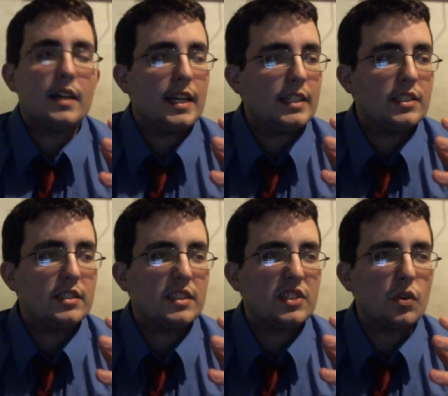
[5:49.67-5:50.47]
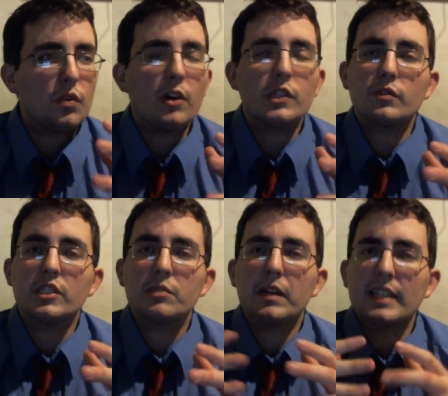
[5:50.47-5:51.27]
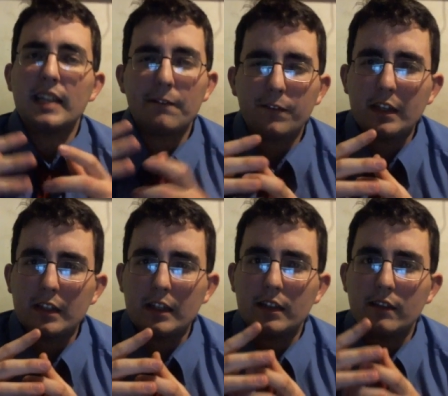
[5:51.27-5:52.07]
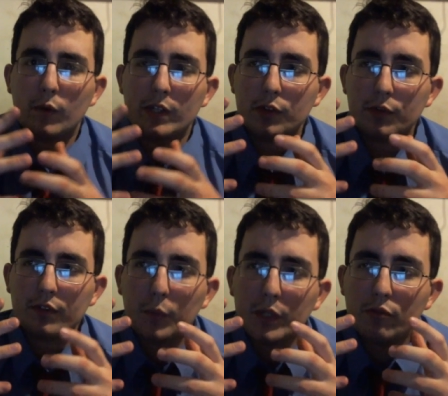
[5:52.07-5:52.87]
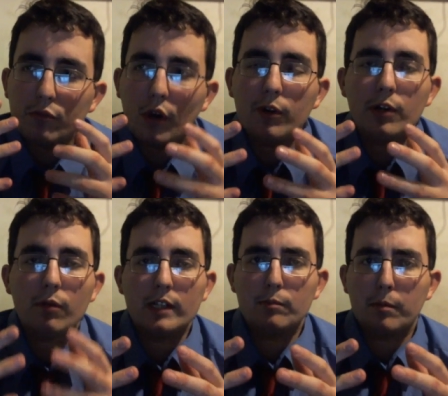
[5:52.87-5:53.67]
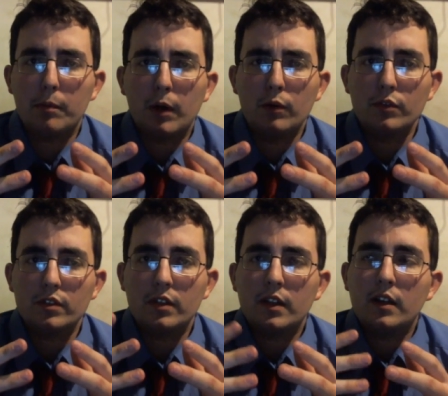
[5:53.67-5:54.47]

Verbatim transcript: it's just so hard to explain that feeling of when you're when you know you're ready to propose